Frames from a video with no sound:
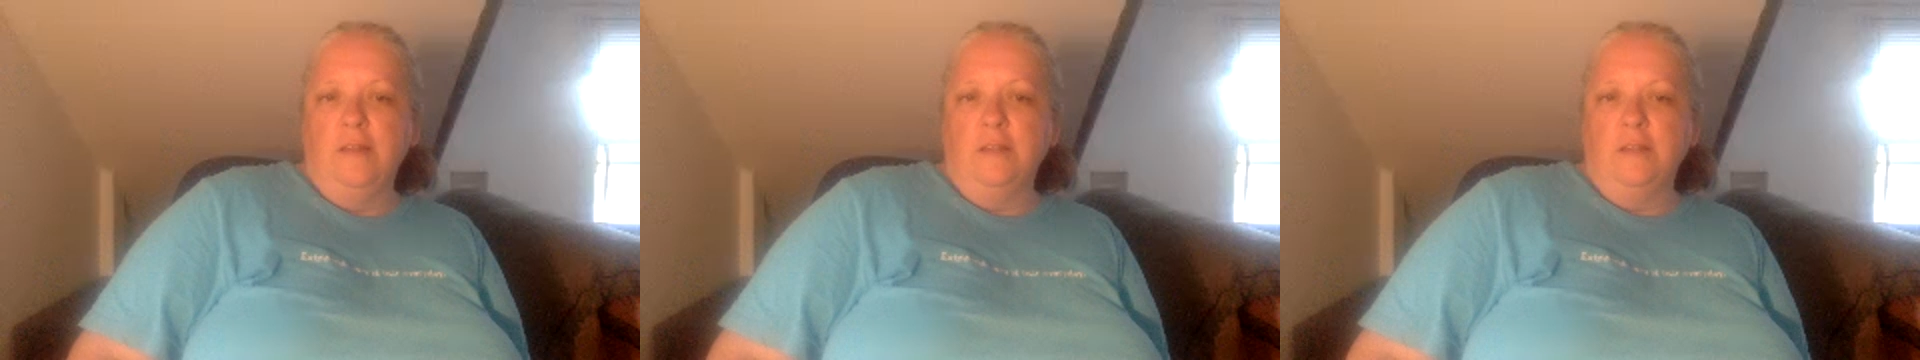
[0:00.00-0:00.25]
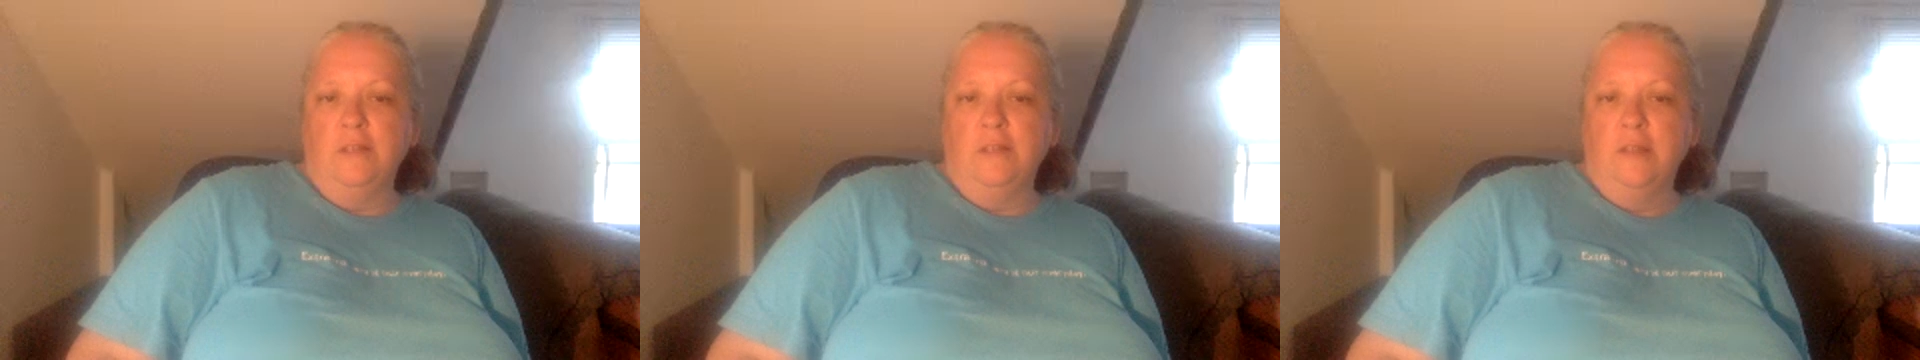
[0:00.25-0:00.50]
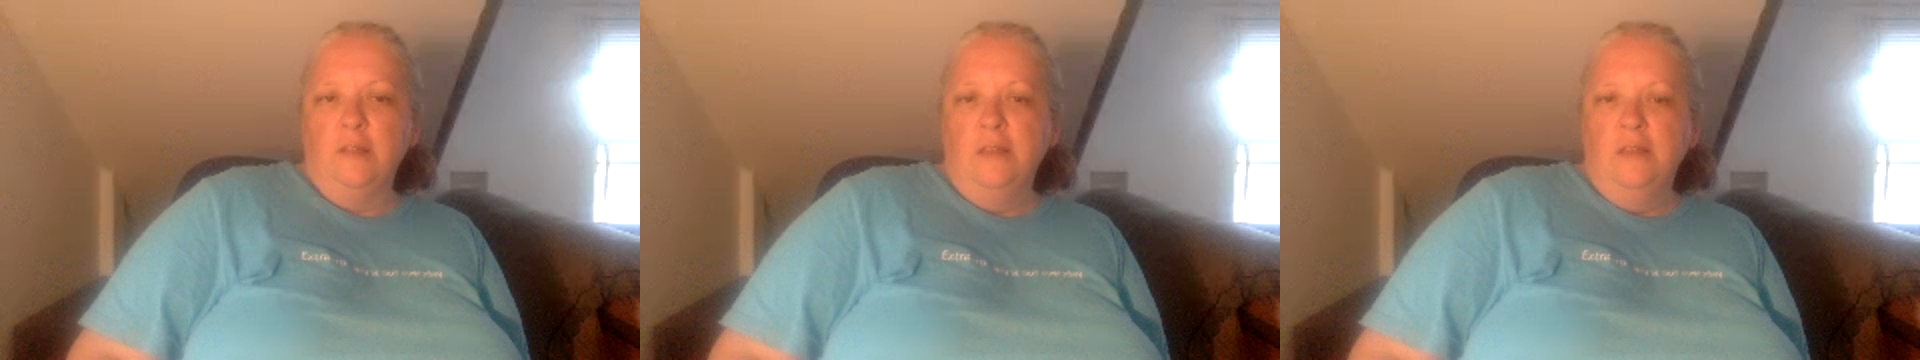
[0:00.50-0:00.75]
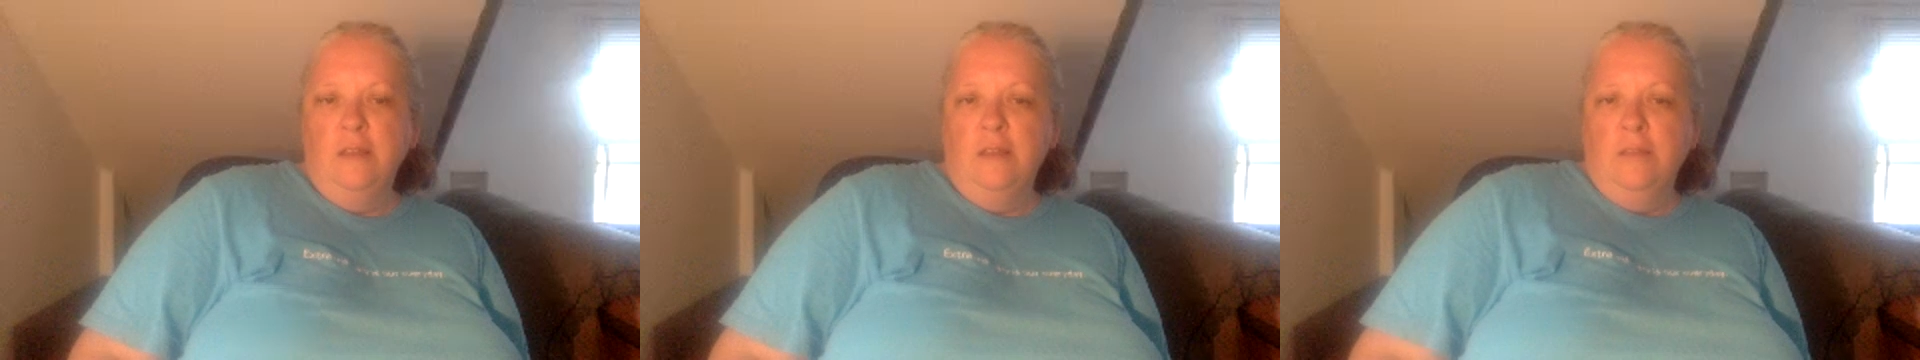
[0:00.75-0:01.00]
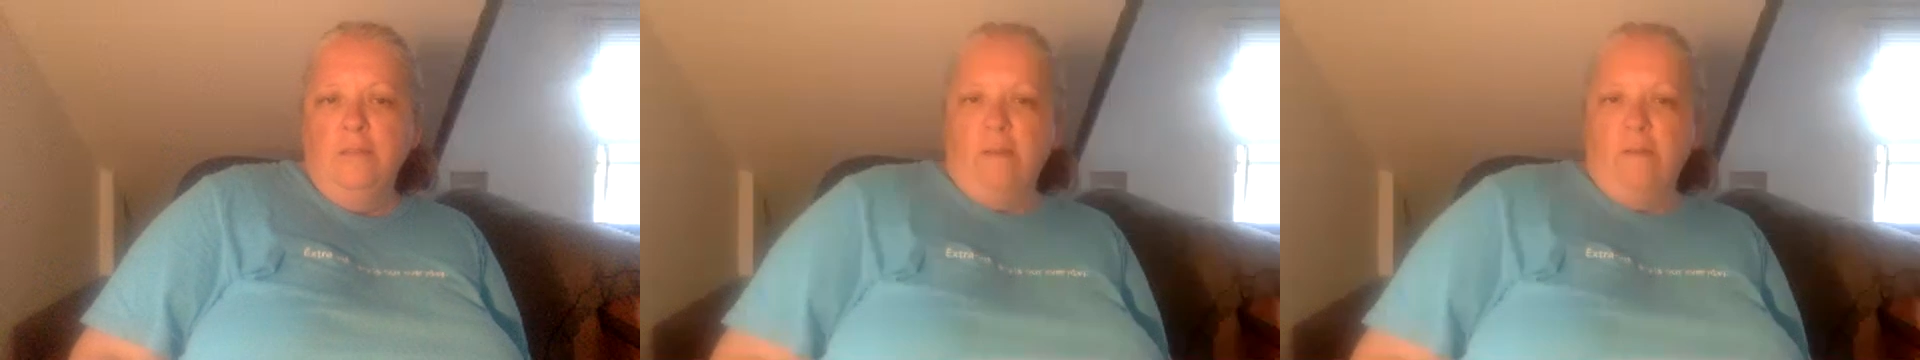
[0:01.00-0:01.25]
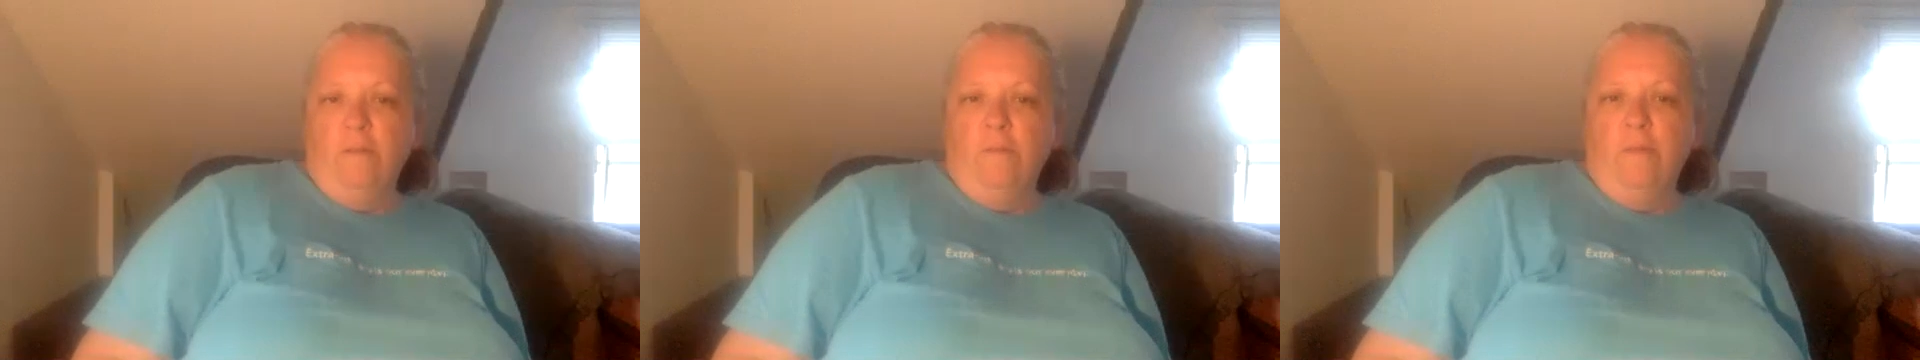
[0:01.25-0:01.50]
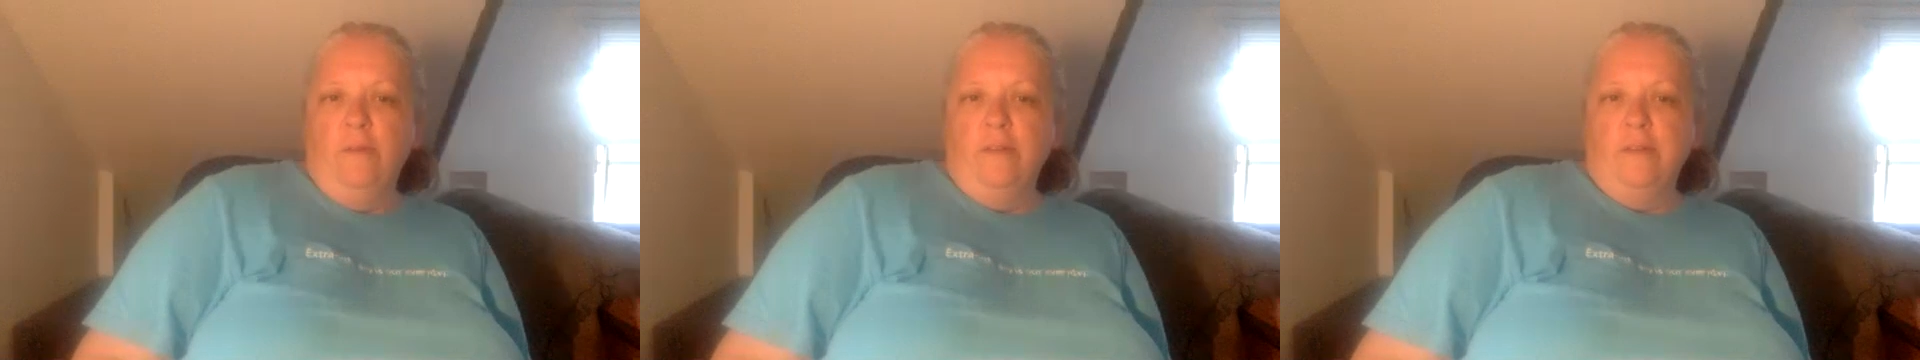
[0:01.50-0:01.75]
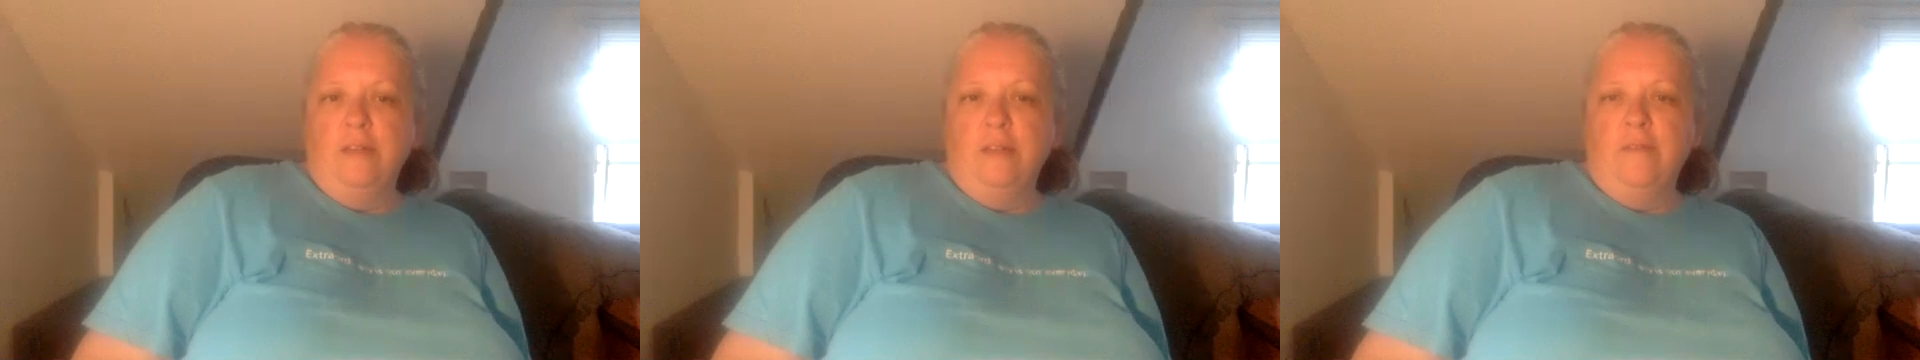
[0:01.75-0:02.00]
it does back home,
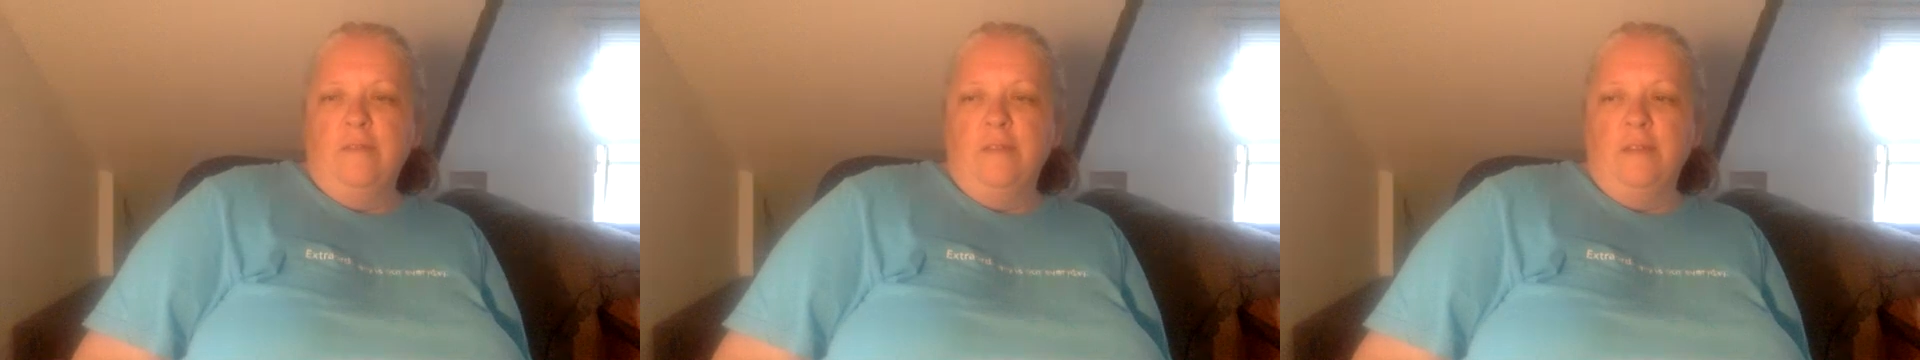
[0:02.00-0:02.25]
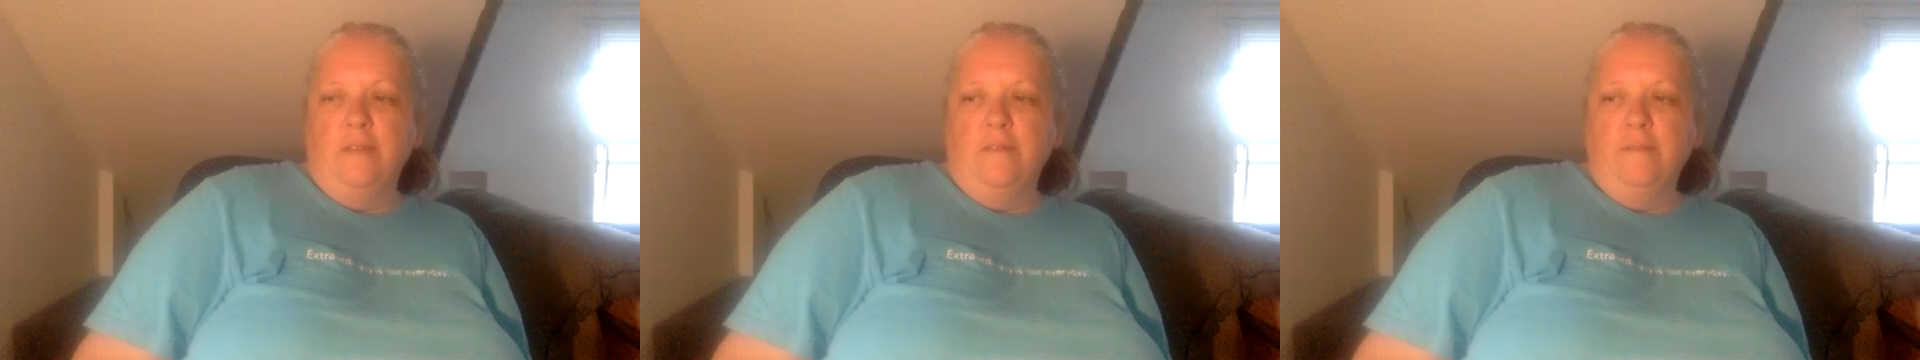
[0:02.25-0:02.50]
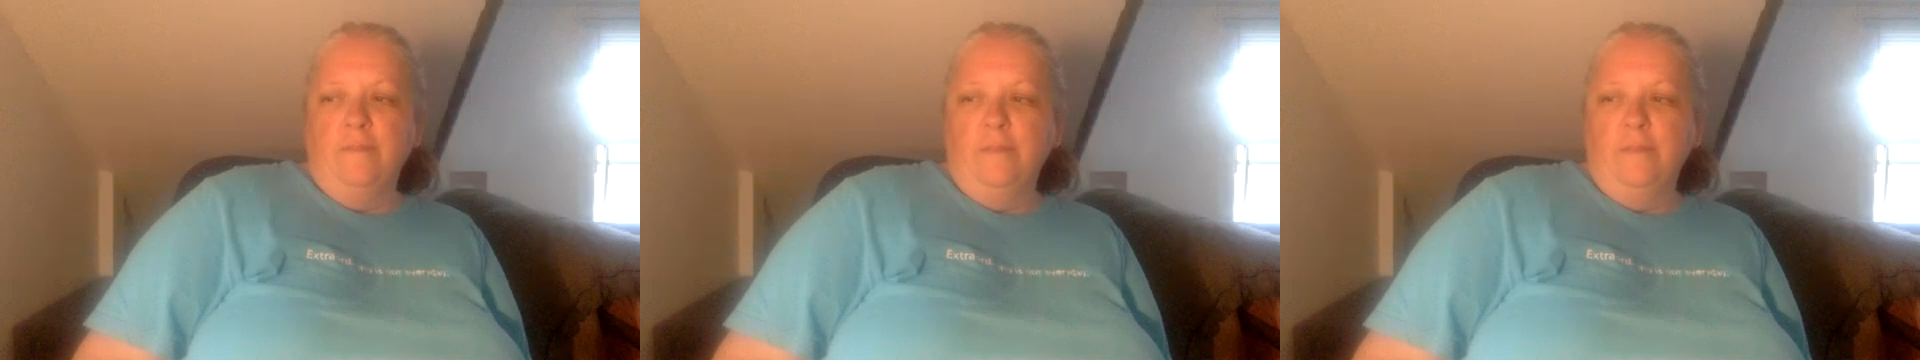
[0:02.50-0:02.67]
because they have to,